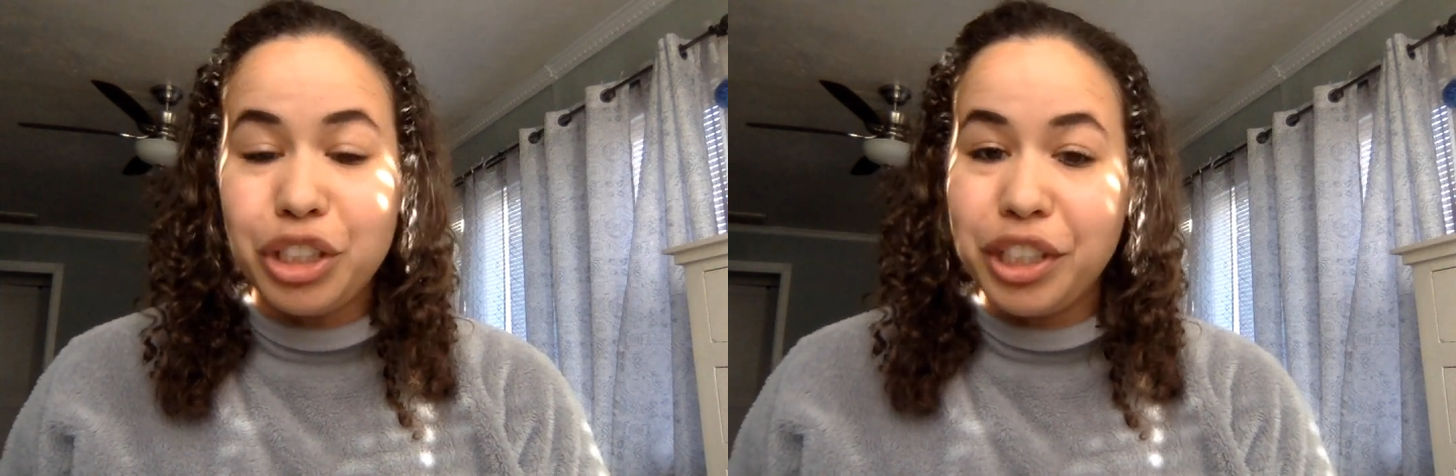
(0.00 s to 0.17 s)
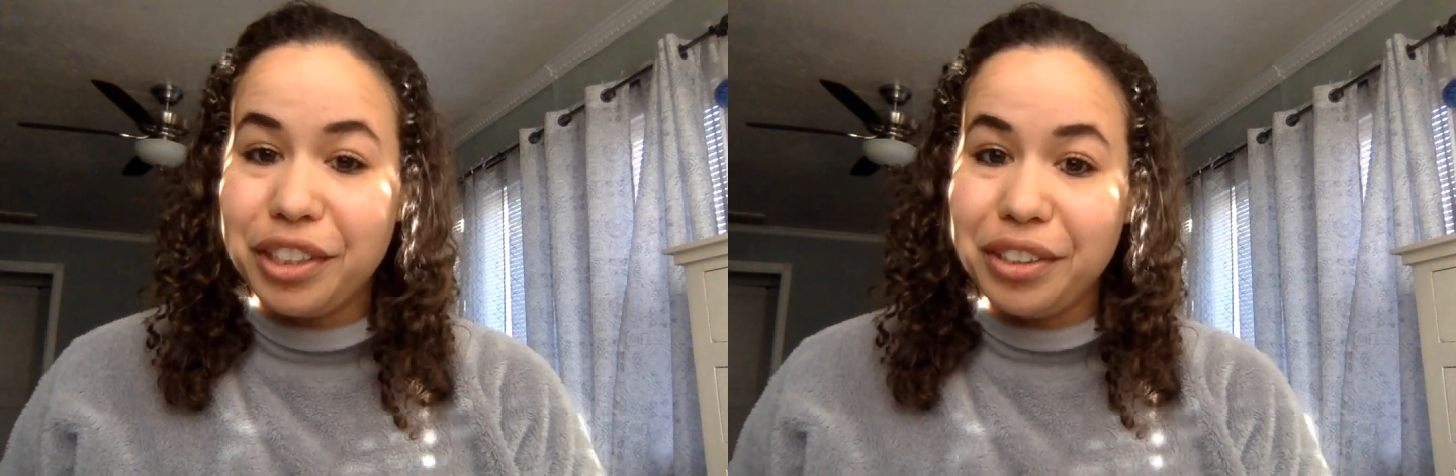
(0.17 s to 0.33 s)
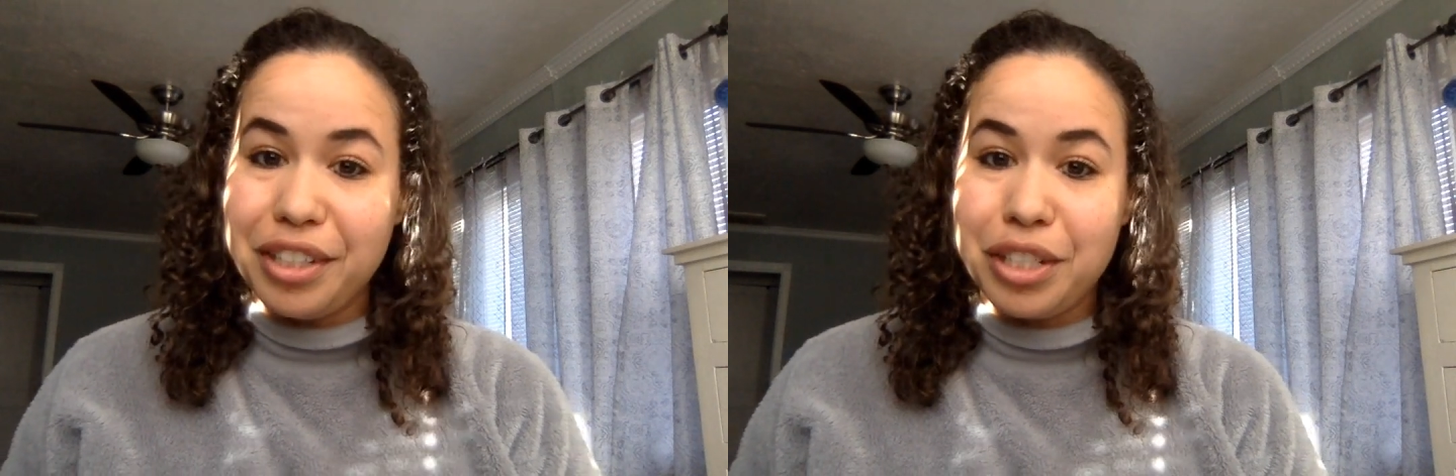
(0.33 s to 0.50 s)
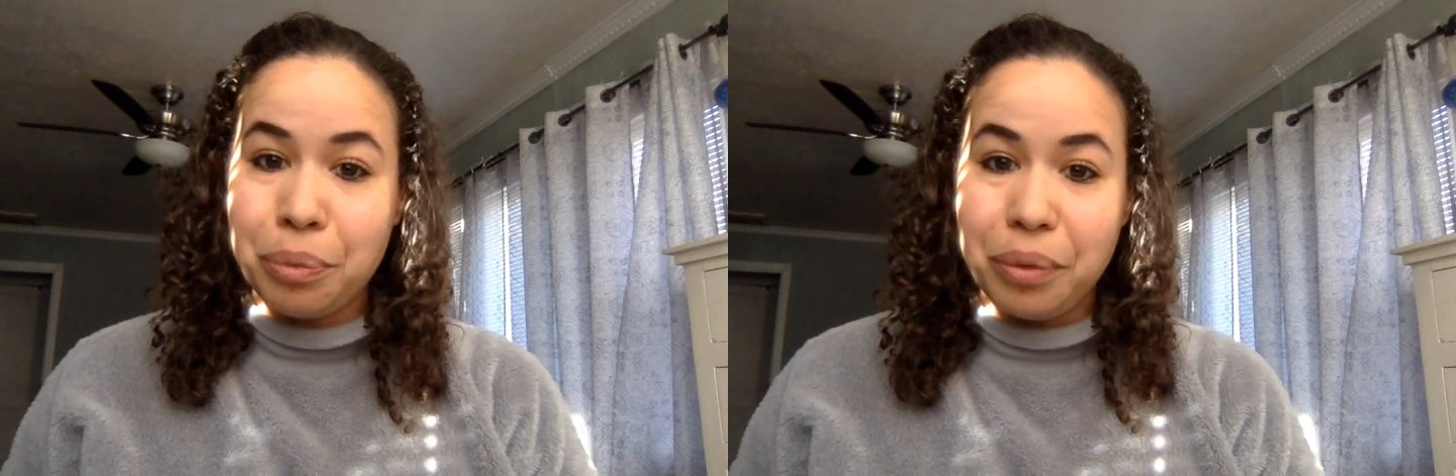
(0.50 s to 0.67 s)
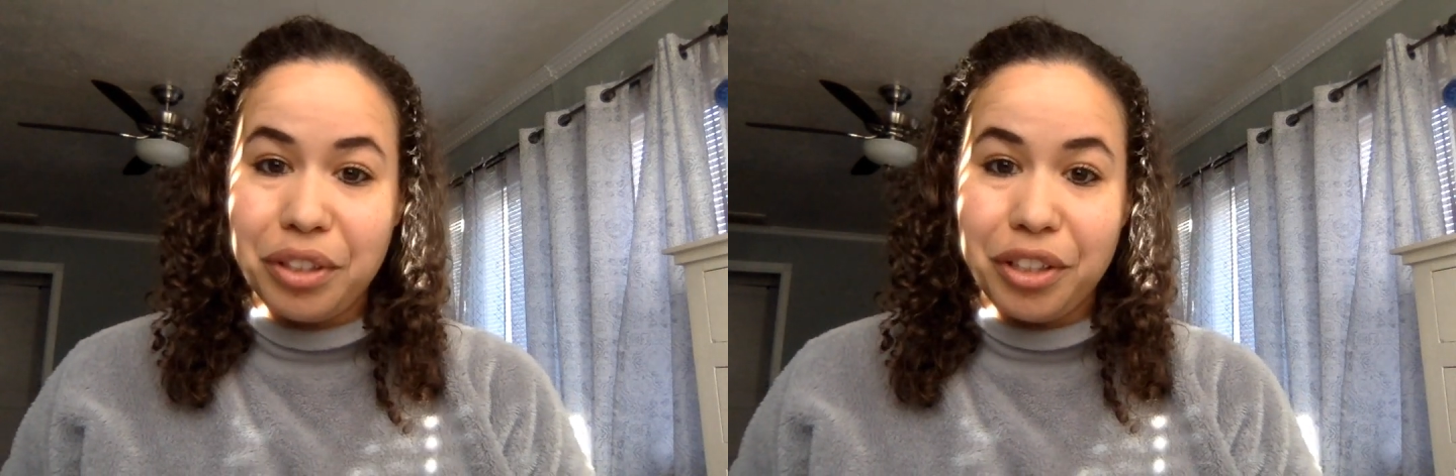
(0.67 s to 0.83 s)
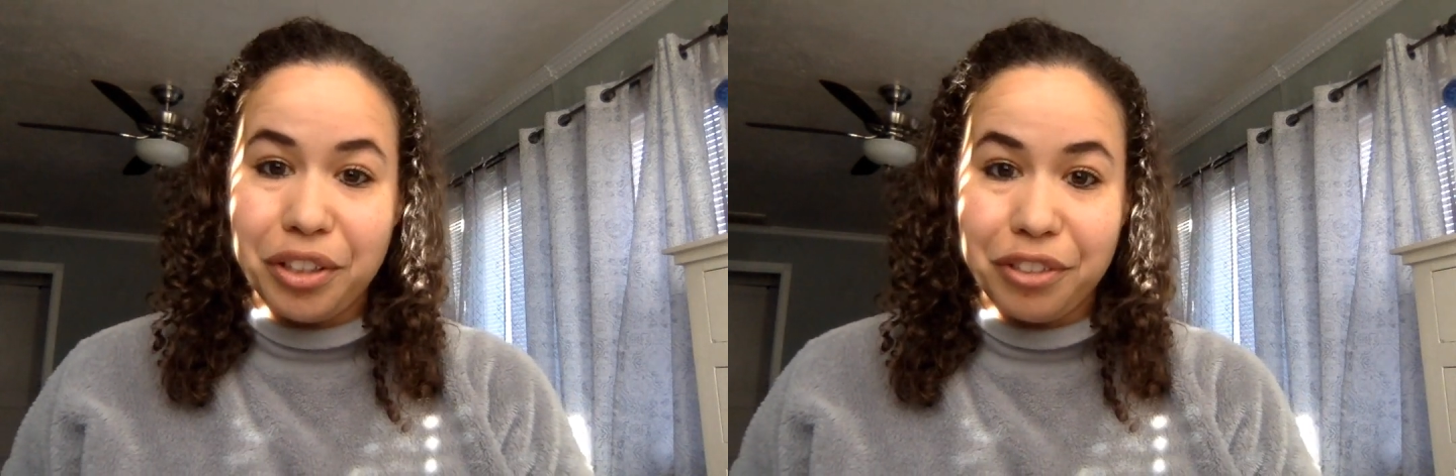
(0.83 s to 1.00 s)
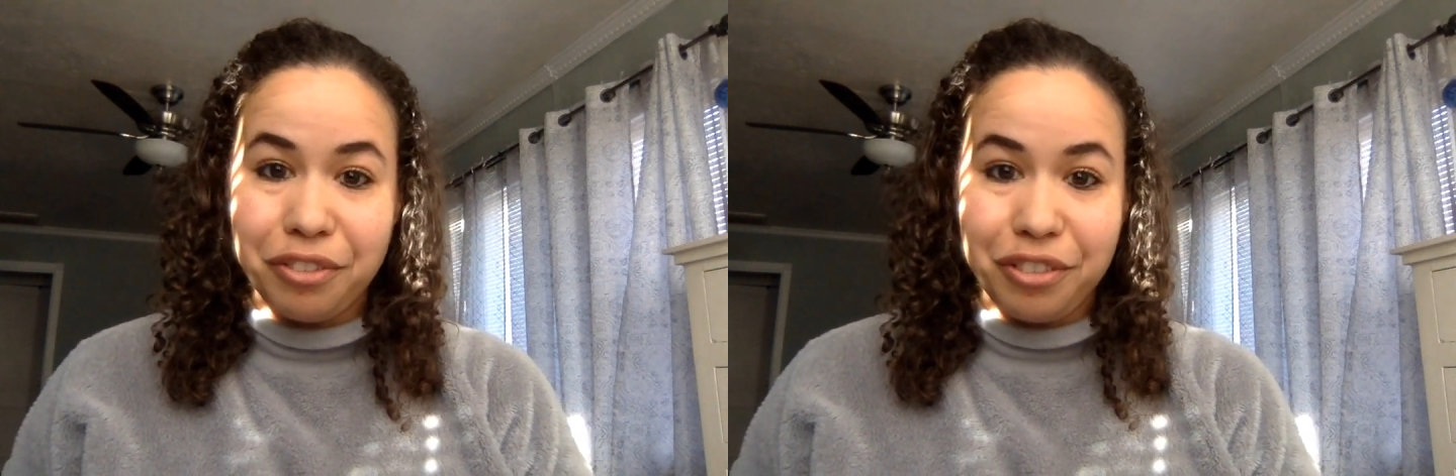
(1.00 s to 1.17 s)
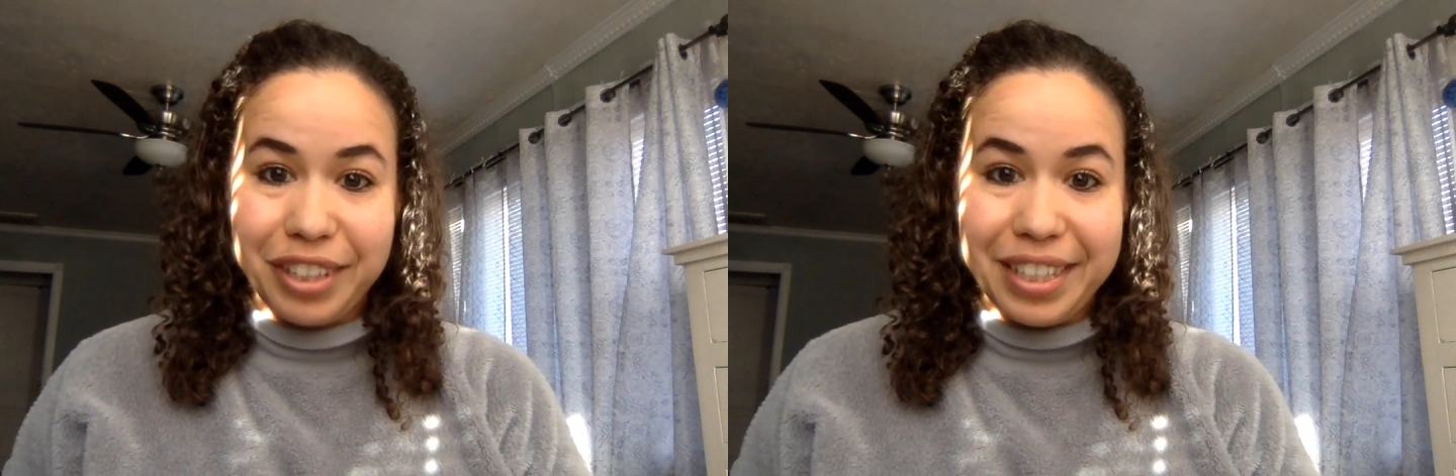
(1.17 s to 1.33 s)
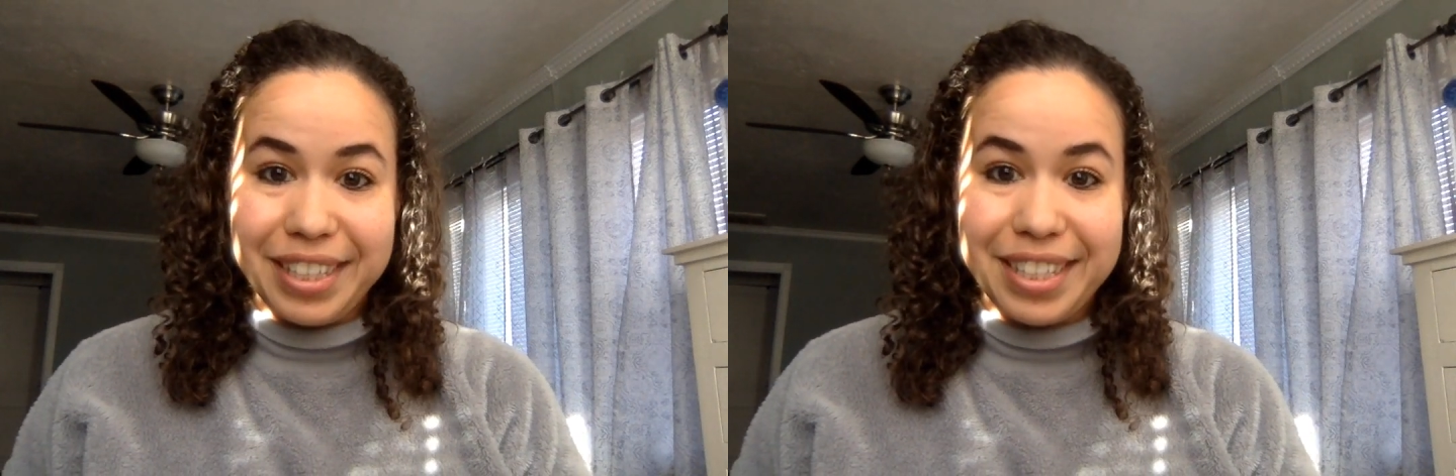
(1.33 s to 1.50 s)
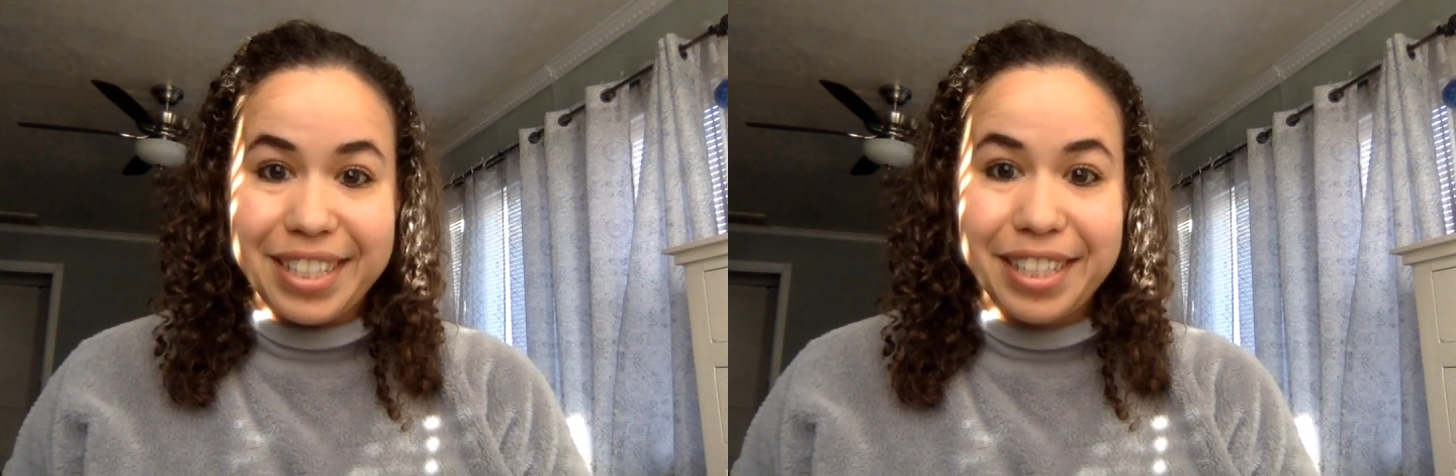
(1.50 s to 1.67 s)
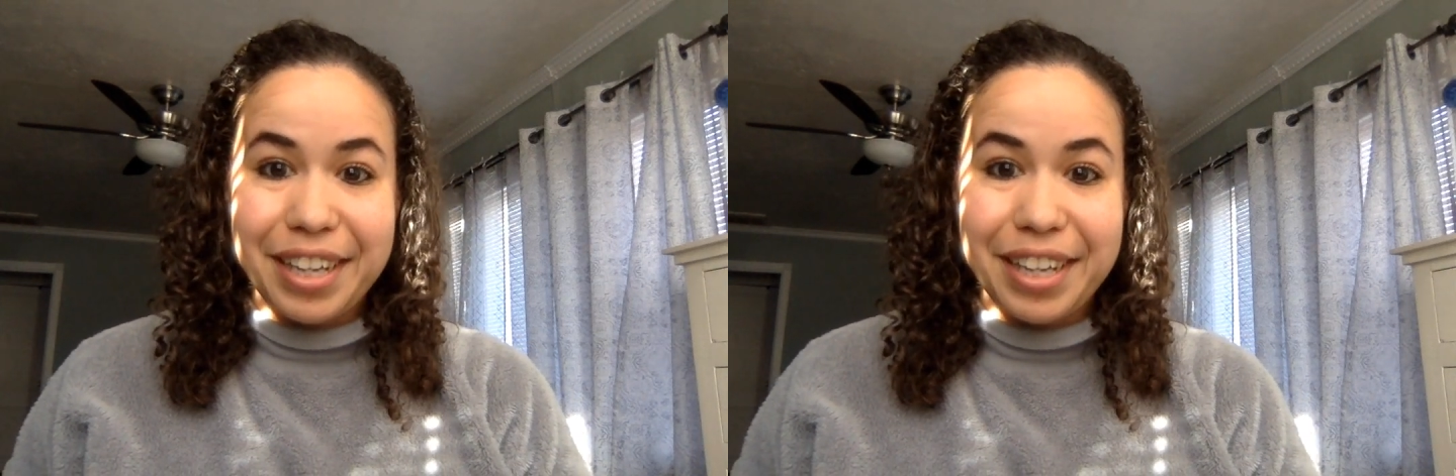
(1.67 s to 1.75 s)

share this with your friends.